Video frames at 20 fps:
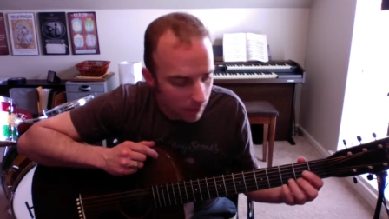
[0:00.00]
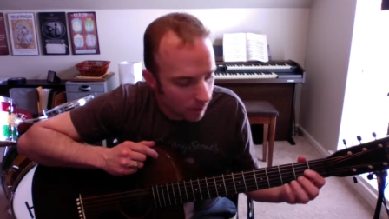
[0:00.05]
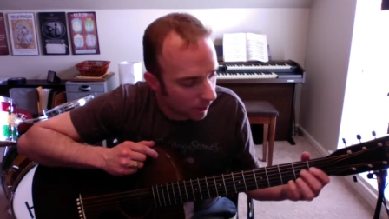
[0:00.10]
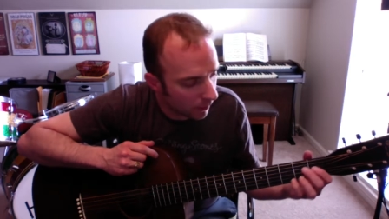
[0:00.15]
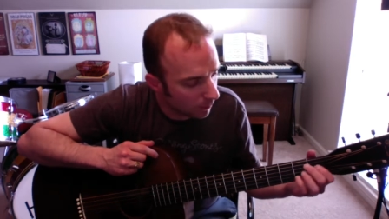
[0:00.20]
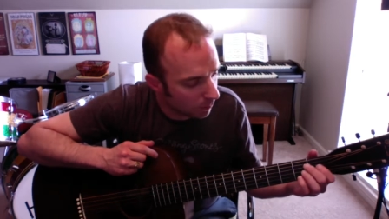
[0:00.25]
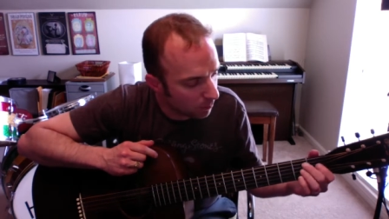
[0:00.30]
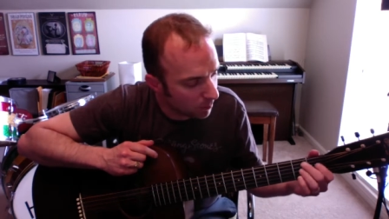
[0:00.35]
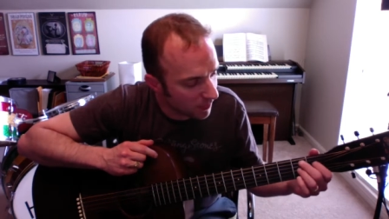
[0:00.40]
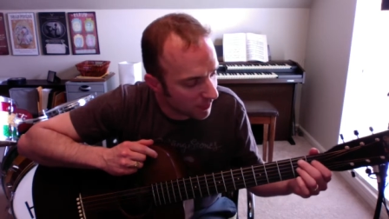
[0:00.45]
a
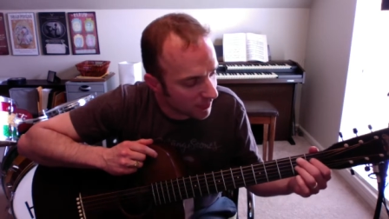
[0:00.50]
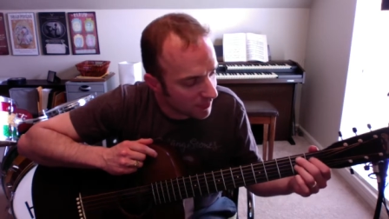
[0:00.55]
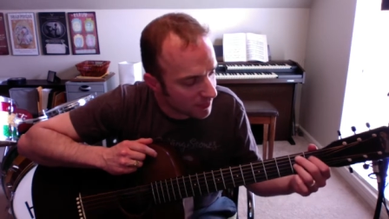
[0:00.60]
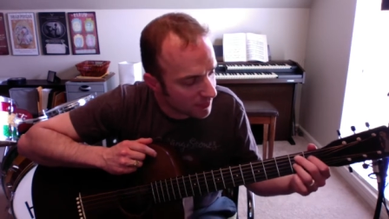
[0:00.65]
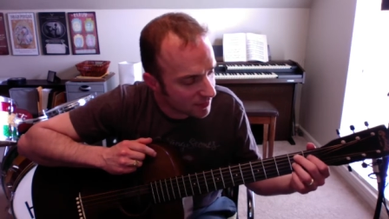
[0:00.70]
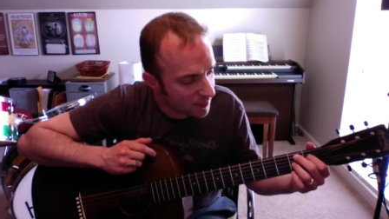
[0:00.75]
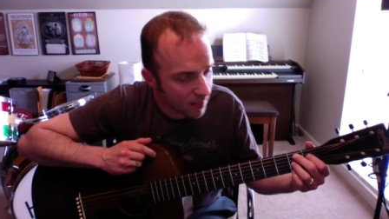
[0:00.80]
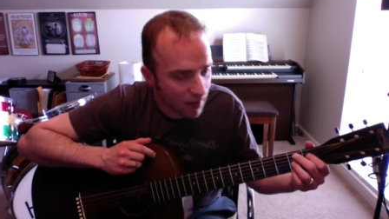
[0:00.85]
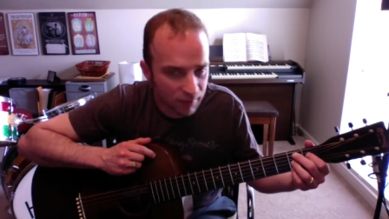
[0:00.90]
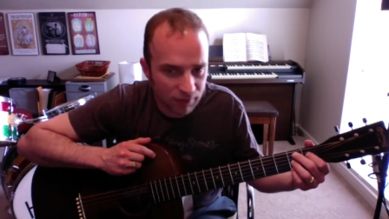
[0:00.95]

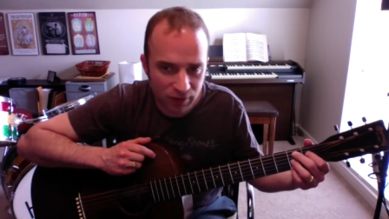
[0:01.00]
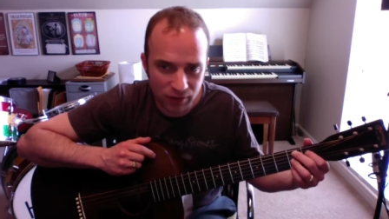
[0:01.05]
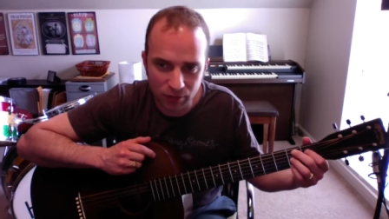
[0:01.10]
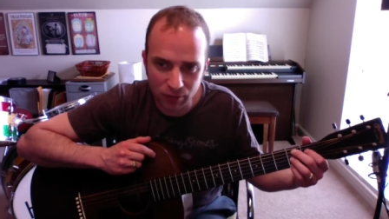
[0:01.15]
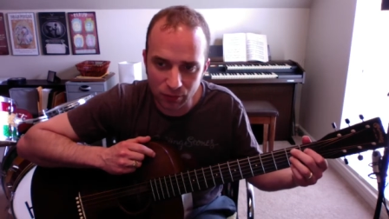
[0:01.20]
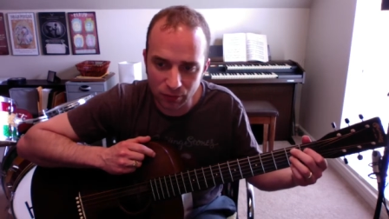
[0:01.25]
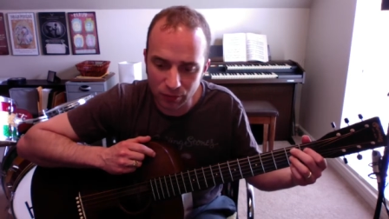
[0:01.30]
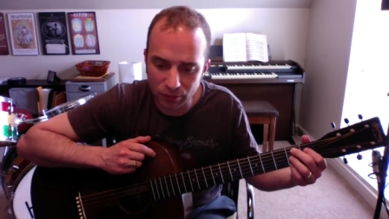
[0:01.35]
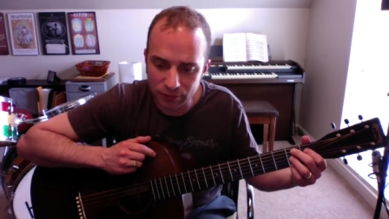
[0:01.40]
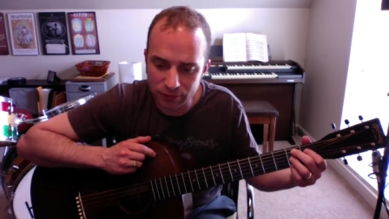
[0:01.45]
B7
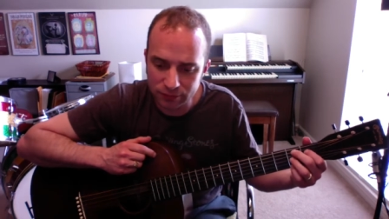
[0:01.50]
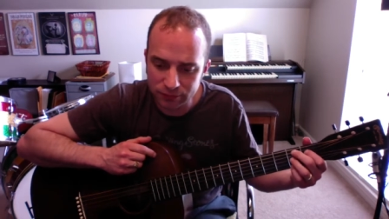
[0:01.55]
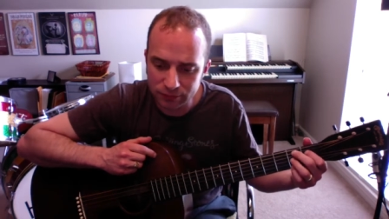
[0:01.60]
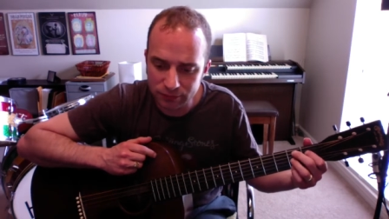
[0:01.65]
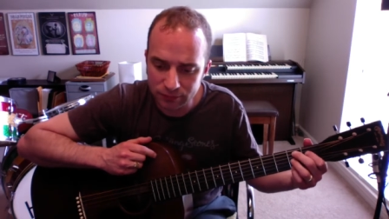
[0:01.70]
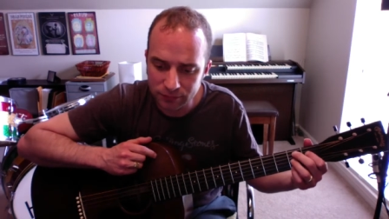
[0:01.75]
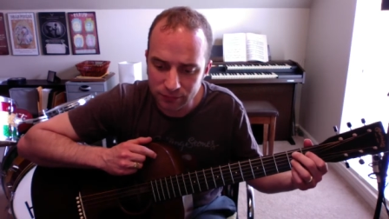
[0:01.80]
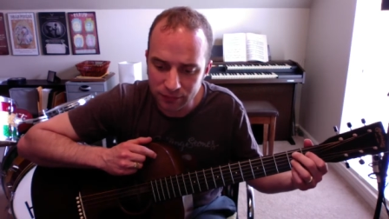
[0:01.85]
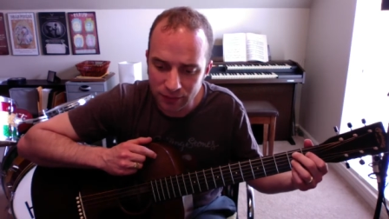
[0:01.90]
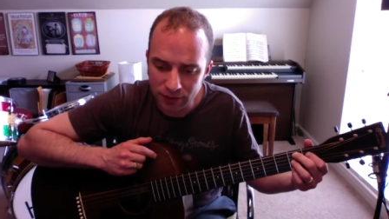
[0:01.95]
chord,
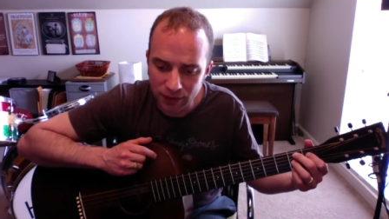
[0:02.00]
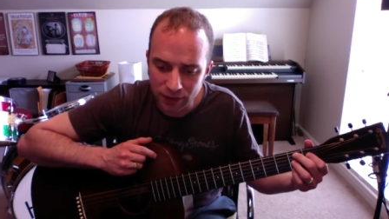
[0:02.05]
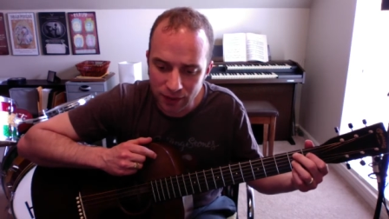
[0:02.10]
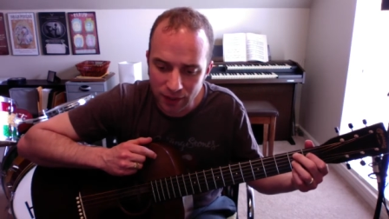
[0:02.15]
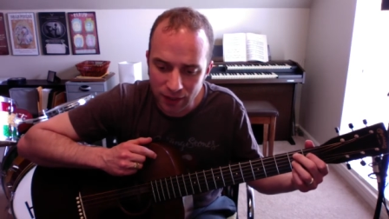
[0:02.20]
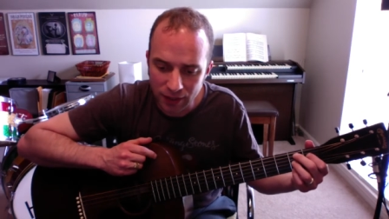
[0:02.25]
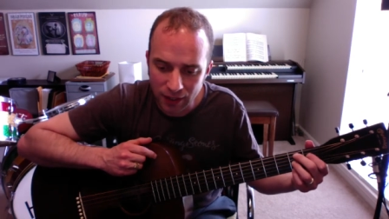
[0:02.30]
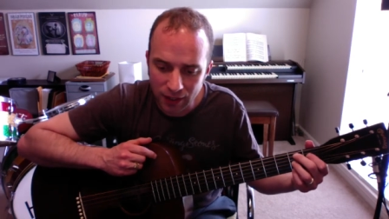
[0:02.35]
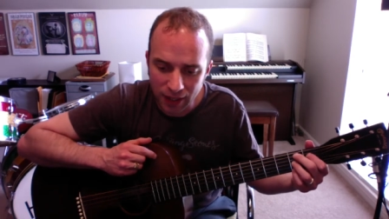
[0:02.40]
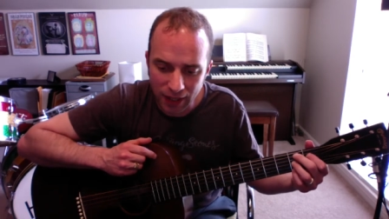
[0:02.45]

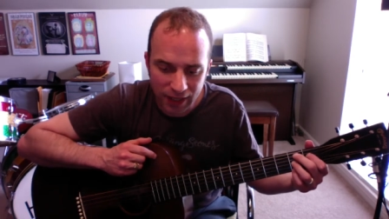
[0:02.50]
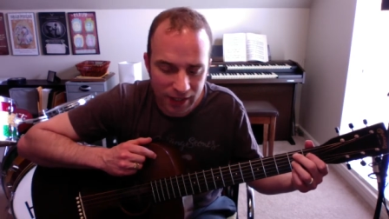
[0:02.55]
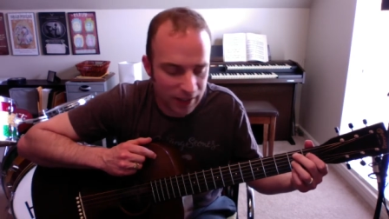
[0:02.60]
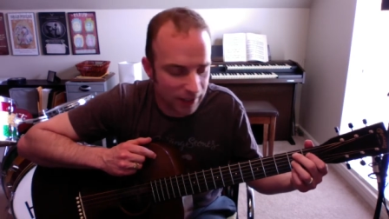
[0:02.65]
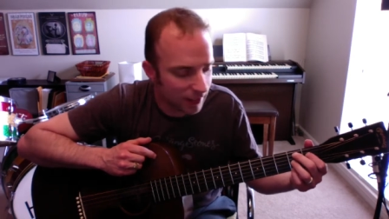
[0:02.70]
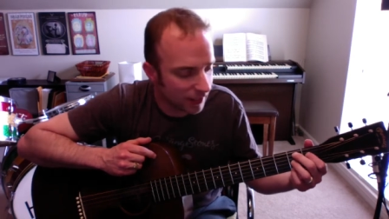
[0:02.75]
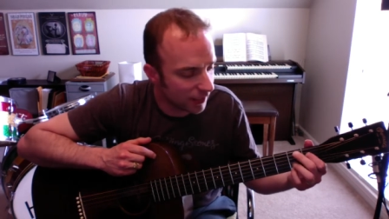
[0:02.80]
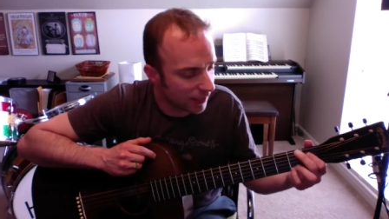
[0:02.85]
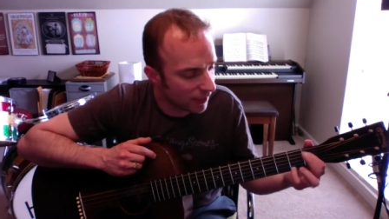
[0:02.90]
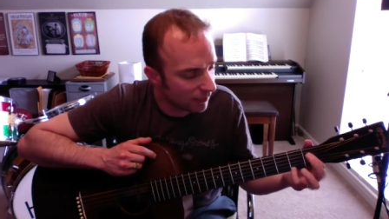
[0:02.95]
and
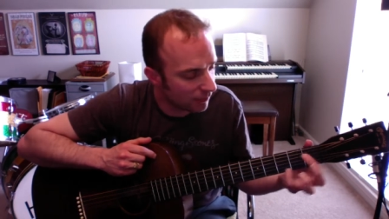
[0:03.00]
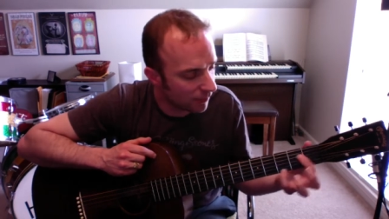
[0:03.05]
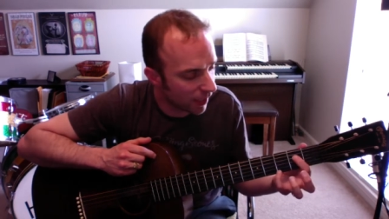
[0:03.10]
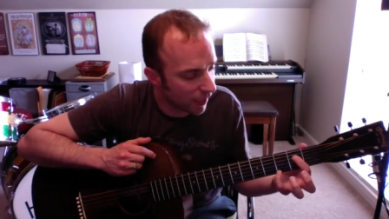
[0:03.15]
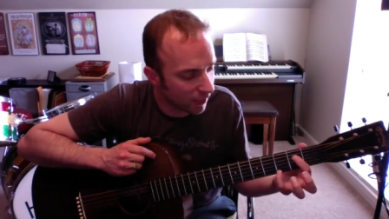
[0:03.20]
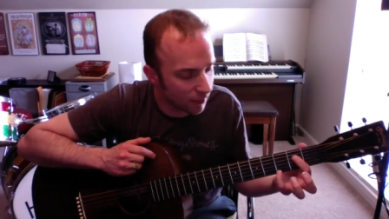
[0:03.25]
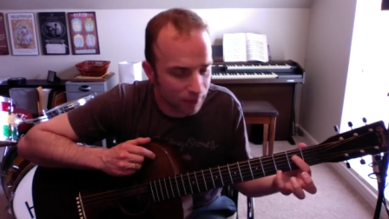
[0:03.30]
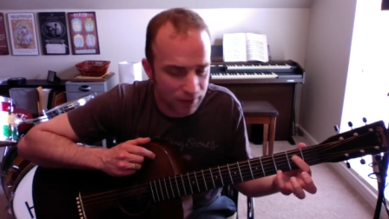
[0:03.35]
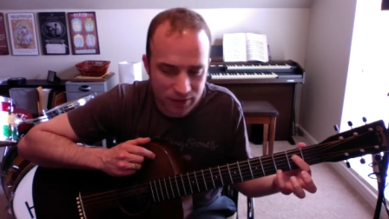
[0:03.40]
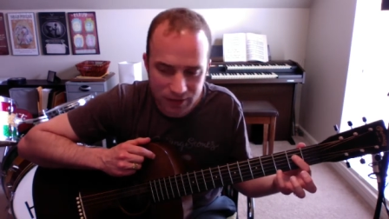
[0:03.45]
an E
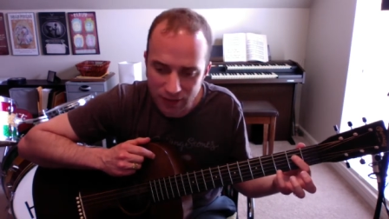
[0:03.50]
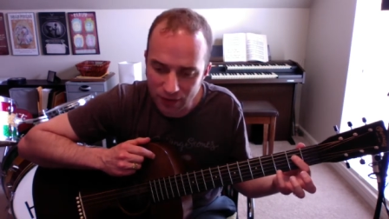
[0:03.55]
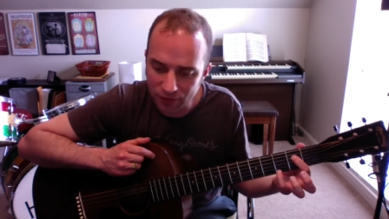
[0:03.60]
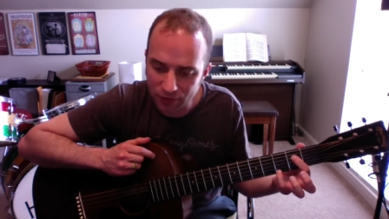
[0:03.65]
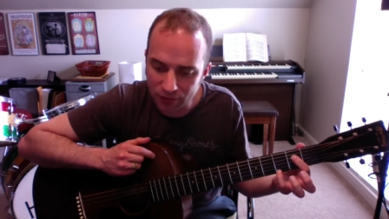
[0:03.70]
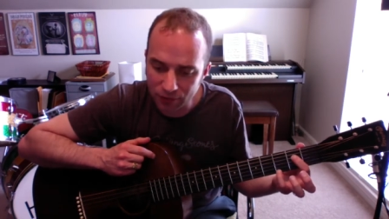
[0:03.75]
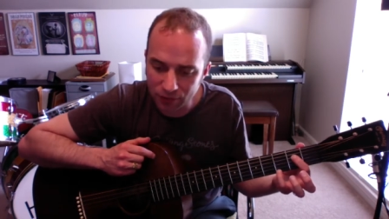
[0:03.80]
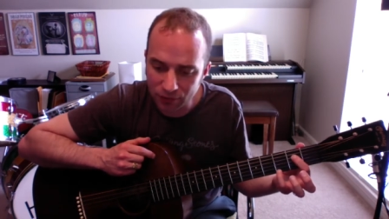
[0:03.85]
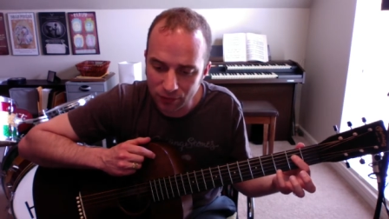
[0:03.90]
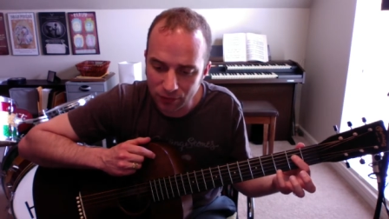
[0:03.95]
minor
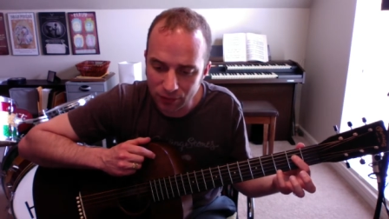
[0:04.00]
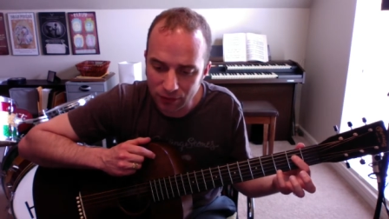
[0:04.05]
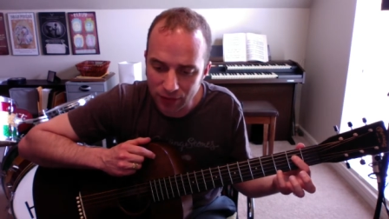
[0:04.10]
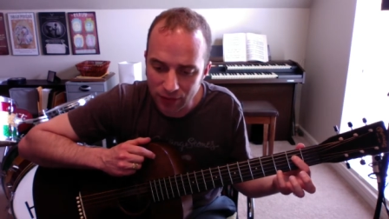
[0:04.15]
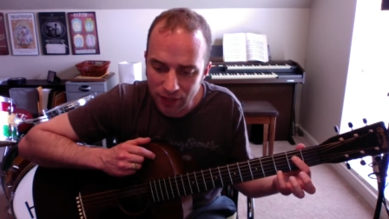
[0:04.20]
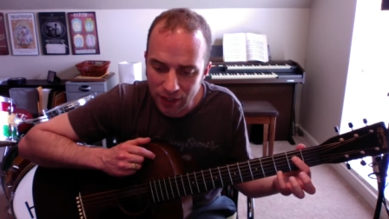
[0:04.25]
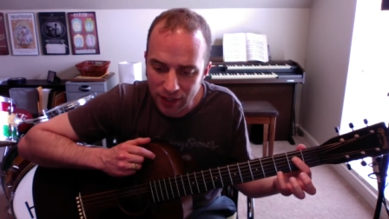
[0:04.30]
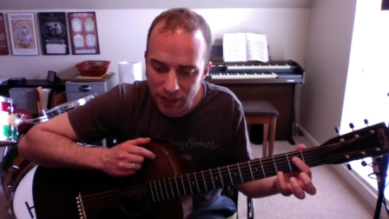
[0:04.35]
7 chord.